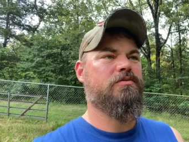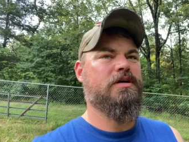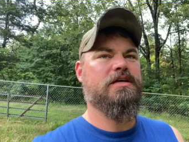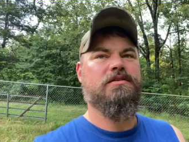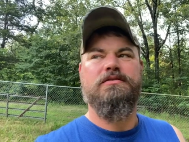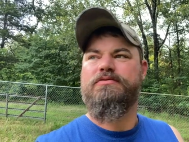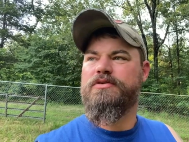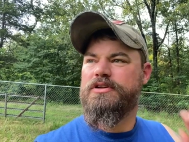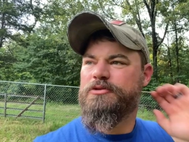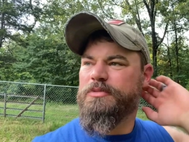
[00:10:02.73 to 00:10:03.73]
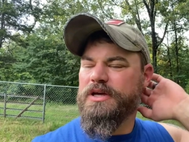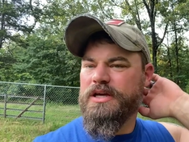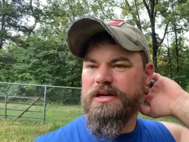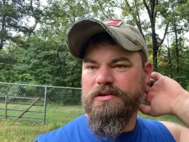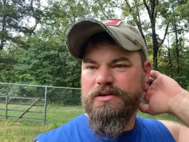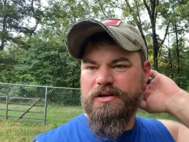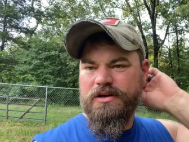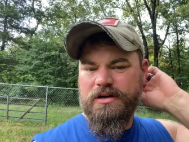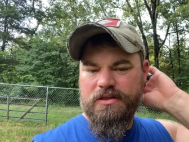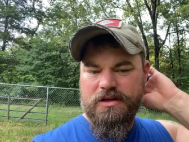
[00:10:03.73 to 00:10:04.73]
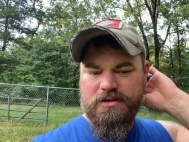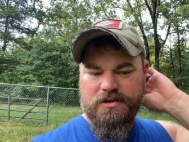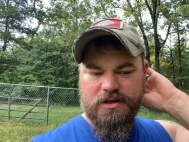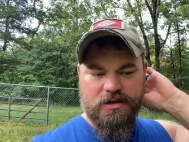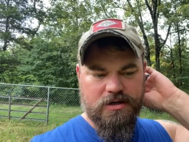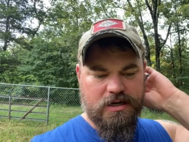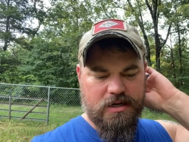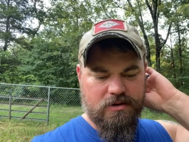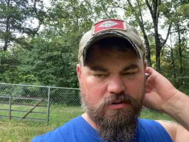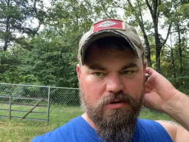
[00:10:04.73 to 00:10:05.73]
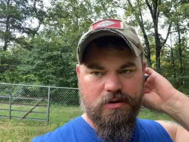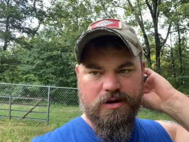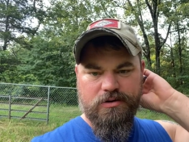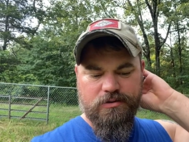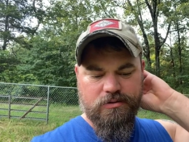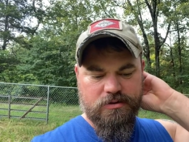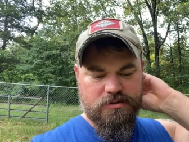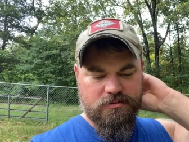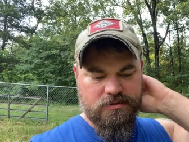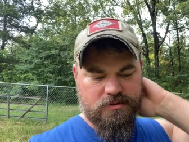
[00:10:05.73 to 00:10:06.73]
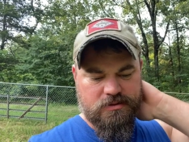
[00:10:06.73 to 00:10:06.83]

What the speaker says: had the fruit at the beginning of the year, and I think the deer got it, or a raccoon or something.